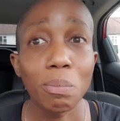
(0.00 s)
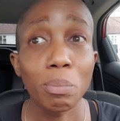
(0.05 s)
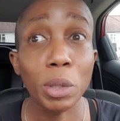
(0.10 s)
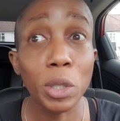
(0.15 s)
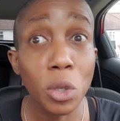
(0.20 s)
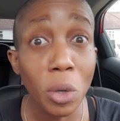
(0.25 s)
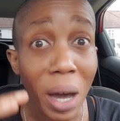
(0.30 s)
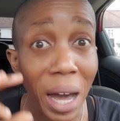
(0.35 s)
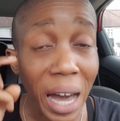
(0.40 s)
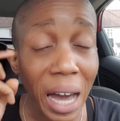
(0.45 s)

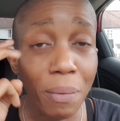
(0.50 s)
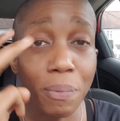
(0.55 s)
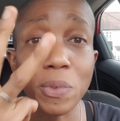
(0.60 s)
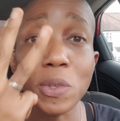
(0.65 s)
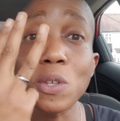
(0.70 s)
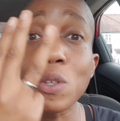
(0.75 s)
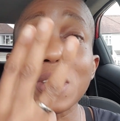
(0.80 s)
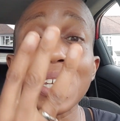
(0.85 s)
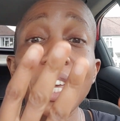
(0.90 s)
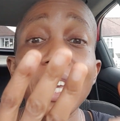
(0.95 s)
But you have
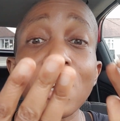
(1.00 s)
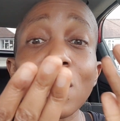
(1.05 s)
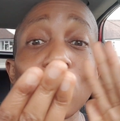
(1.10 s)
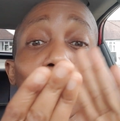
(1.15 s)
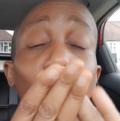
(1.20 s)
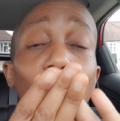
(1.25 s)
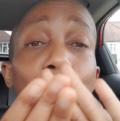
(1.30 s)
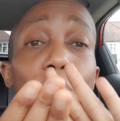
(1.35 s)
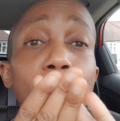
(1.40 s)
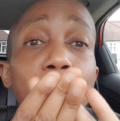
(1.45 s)
to take
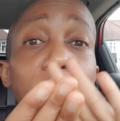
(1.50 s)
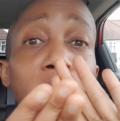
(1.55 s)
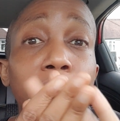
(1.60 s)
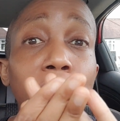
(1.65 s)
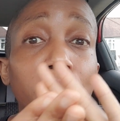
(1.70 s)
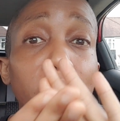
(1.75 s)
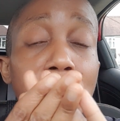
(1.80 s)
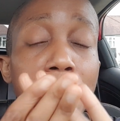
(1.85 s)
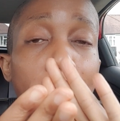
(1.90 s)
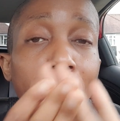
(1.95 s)
those
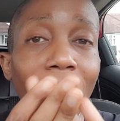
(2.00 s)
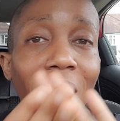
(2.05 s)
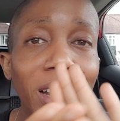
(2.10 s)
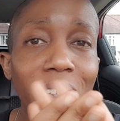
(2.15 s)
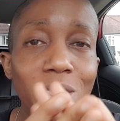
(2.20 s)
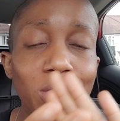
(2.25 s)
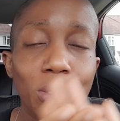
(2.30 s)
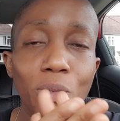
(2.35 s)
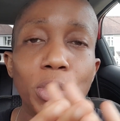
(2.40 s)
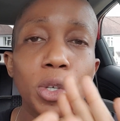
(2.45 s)
three
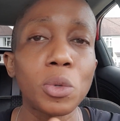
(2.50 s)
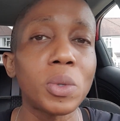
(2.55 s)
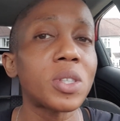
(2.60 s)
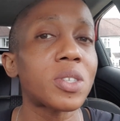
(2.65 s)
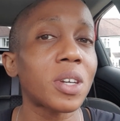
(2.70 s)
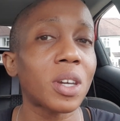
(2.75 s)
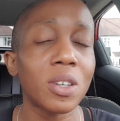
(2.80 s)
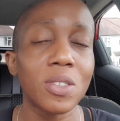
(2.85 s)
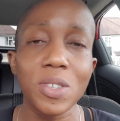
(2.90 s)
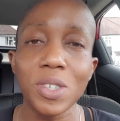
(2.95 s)
parts of you
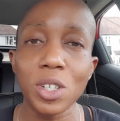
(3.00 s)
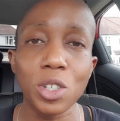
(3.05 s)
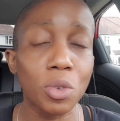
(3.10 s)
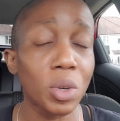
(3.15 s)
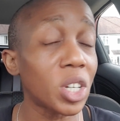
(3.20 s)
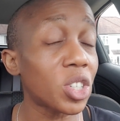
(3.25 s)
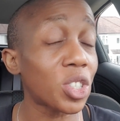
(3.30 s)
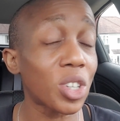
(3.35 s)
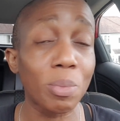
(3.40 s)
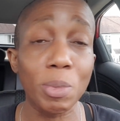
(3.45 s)
into
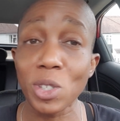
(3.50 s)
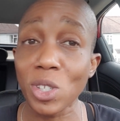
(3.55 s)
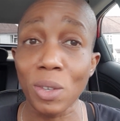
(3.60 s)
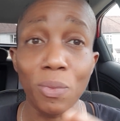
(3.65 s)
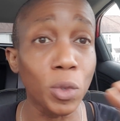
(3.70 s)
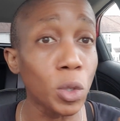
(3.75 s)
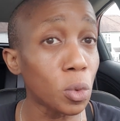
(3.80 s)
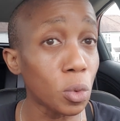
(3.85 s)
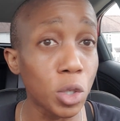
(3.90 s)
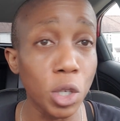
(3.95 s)
consideration because
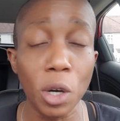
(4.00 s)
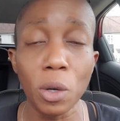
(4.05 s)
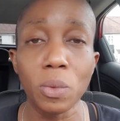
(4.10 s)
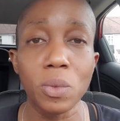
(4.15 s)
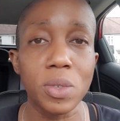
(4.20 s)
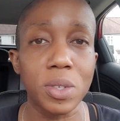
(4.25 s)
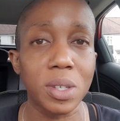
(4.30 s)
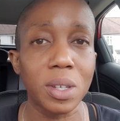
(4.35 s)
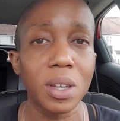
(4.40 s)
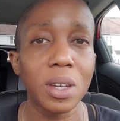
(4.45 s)
if you
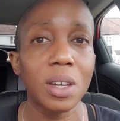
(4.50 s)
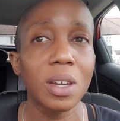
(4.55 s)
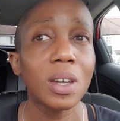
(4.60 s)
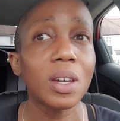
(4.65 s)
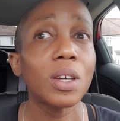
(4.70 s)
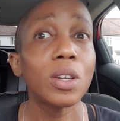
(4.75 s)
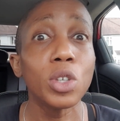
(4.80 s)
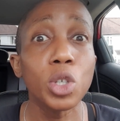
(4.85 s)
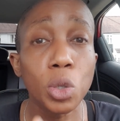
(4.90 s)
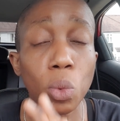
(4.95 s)
don't,
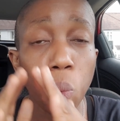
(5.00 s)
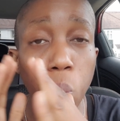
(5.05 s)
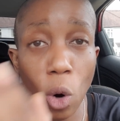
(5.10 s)
you